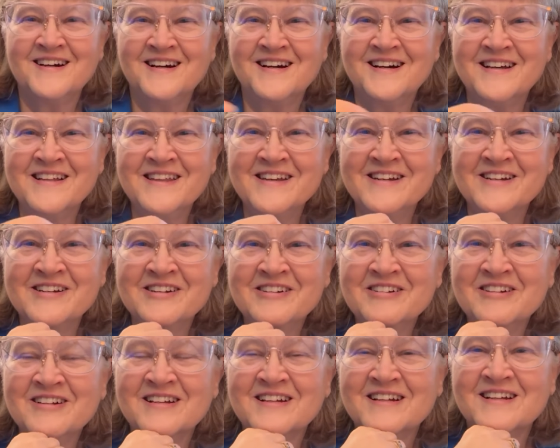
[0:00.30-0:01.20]
Hi
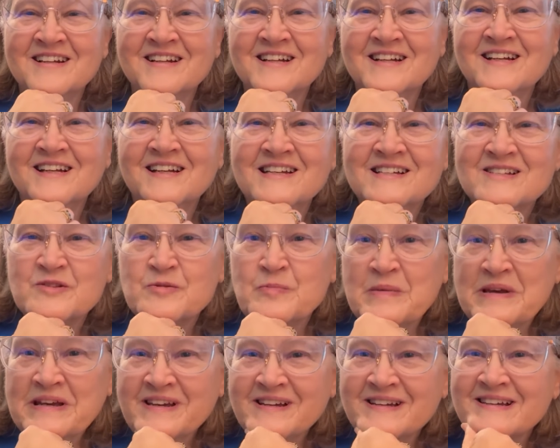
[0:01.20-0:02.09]
there, it's
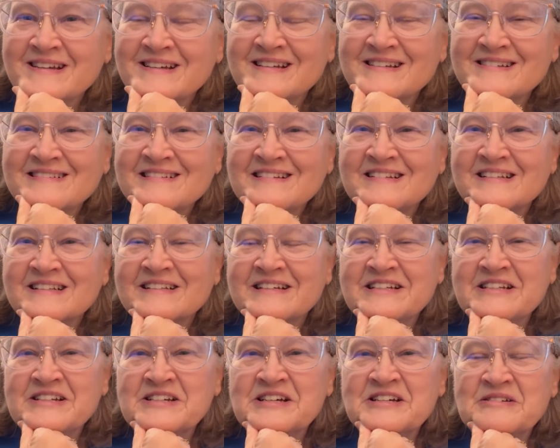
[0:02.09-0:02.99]
me again,
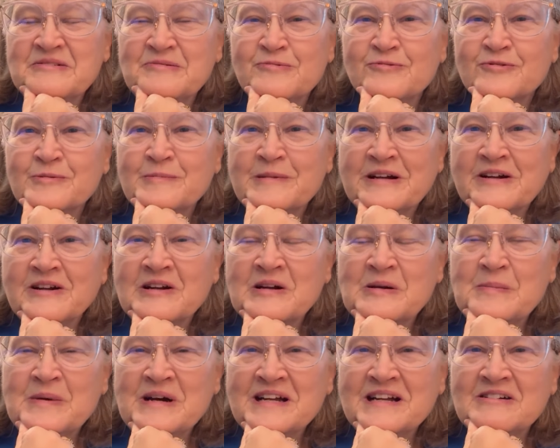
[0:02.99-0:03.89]
Linda from Erica
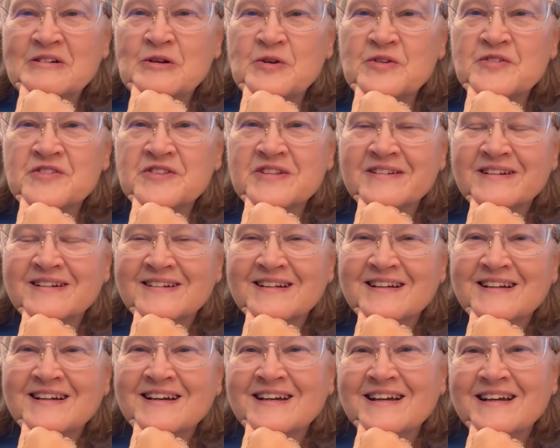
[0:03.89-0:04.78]
Michaels,
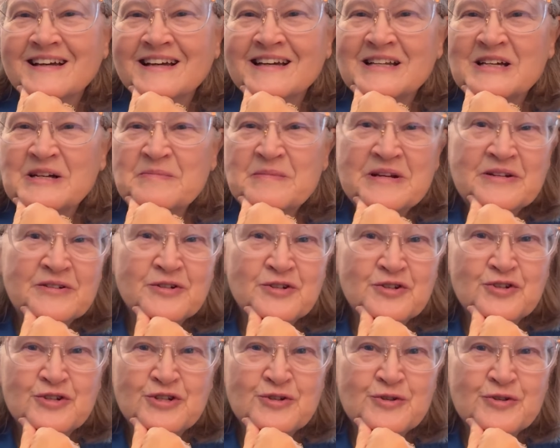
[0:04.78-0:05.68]
and I'm here
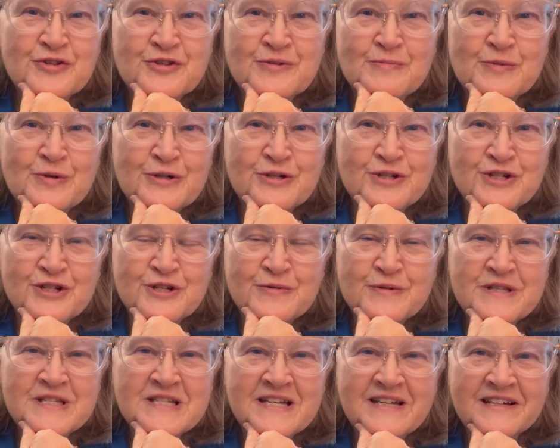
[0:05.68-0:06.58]
to do some more show
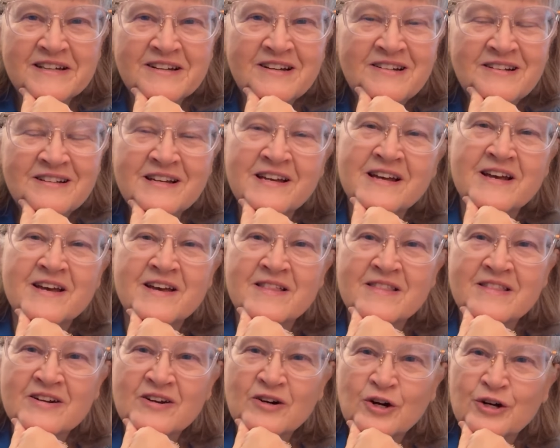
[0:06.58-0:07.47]
and tell.
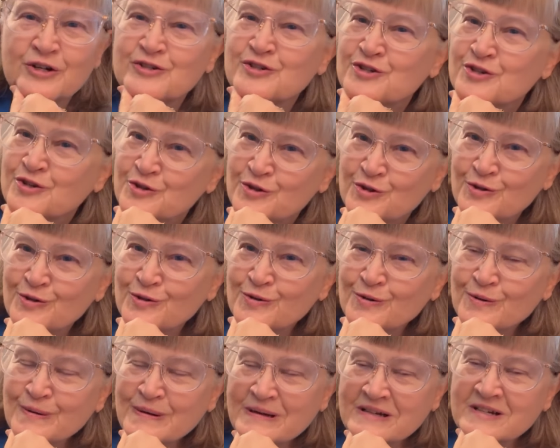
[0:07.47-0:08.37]
There are
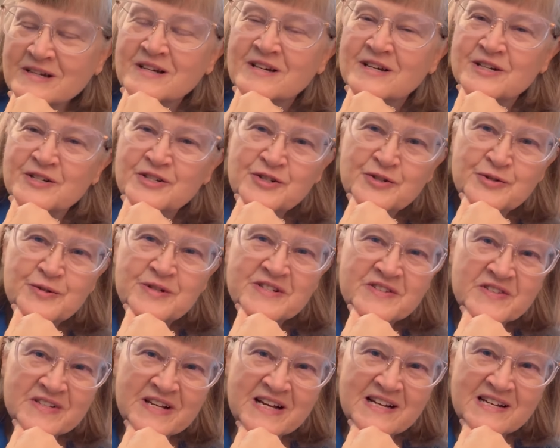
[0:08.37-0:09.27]
2 new
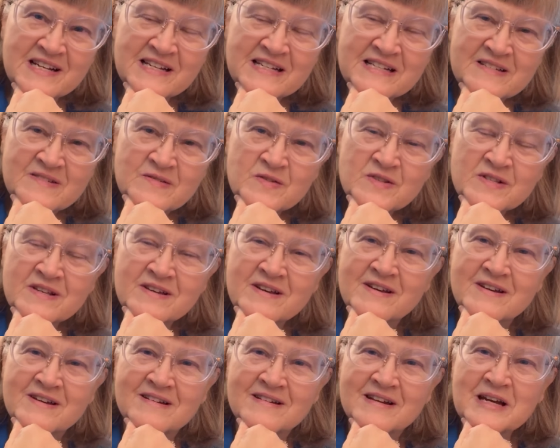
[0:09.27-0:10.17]
designs
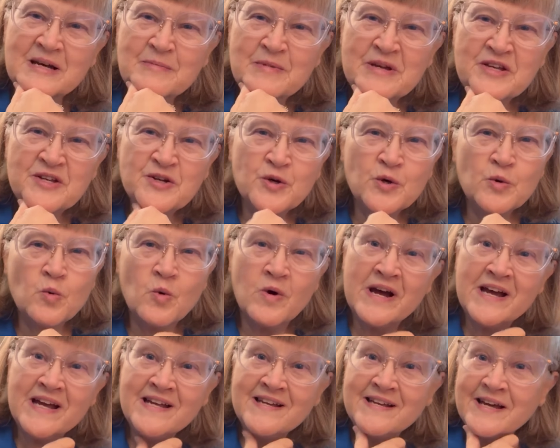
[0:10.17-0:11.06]
coming your
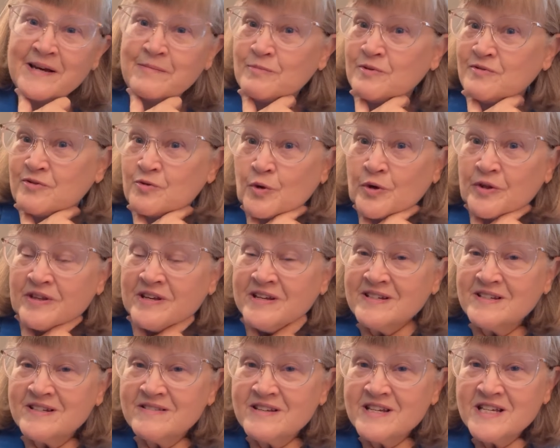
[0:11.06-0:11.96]
way yet before the
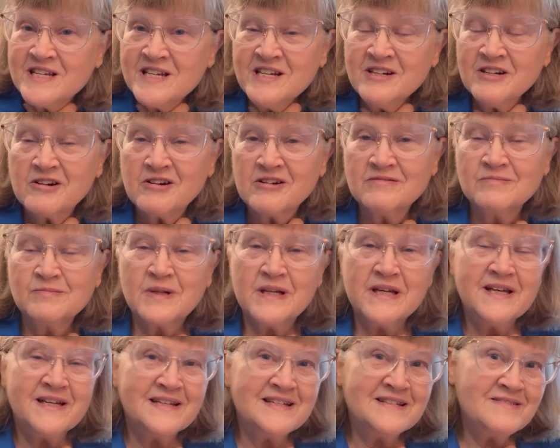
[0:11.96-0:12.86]
end of the year,
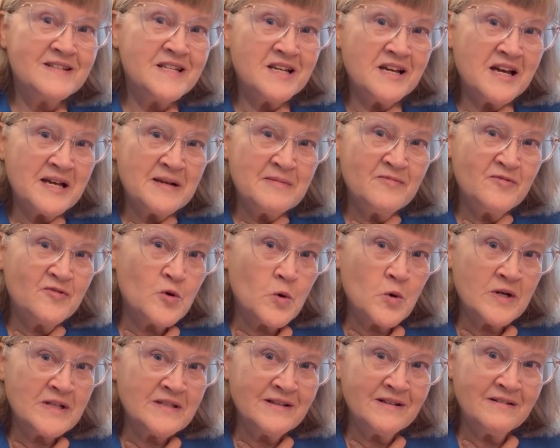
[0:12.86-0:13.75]
in time
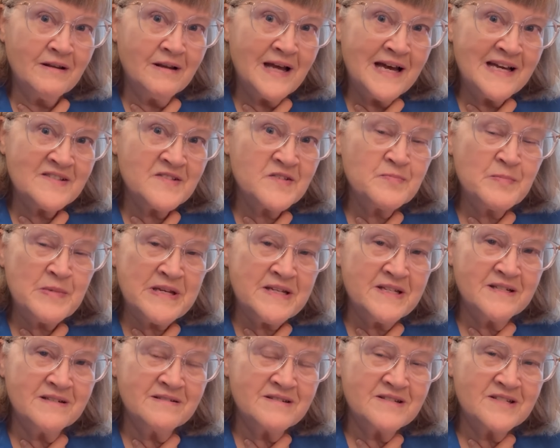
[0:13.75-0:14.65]
for a little last
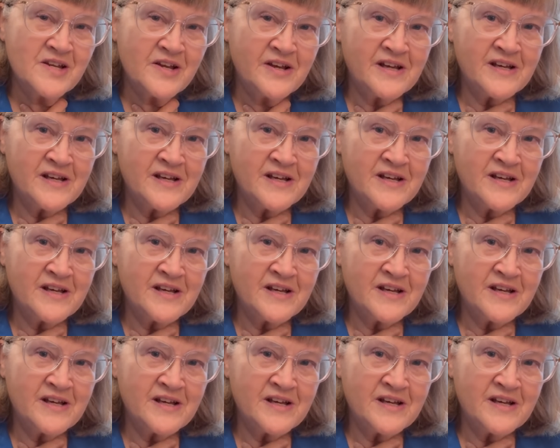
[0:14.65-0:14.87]
minute